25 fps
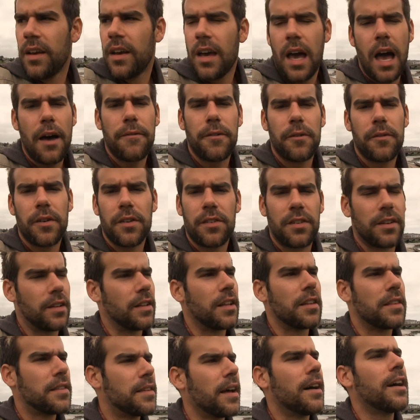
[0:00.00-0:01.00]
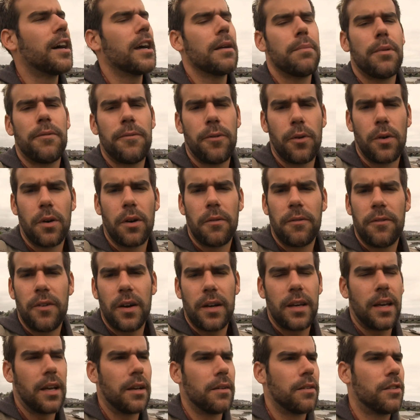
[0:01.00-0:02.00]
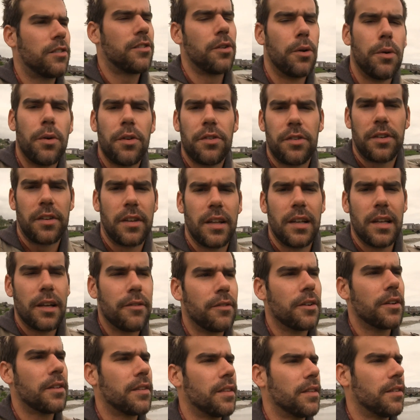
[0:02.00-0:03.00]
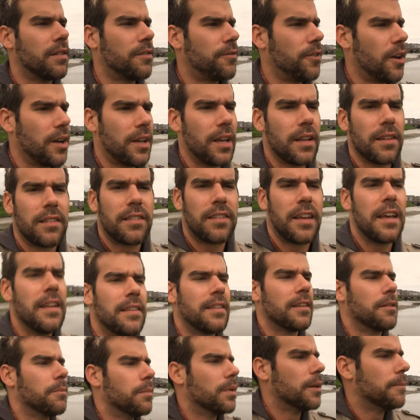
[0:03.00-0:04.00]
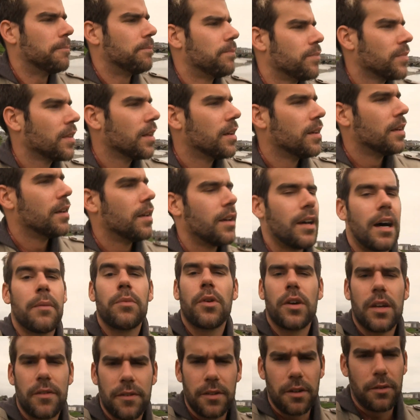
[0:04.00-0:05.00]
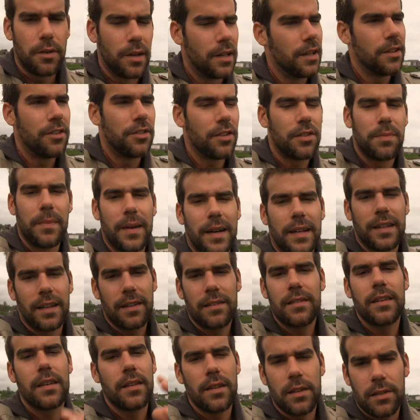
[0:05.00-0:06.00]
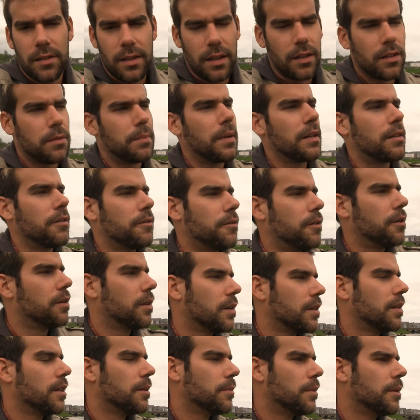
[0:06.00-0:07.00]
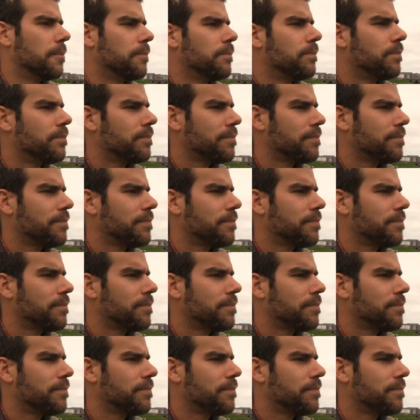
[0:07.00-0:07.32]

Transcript: half of us are gonna die before our fucking souls are delivered to this fucking Satan. But I'm not even a religious man, I say these things metaphorically, but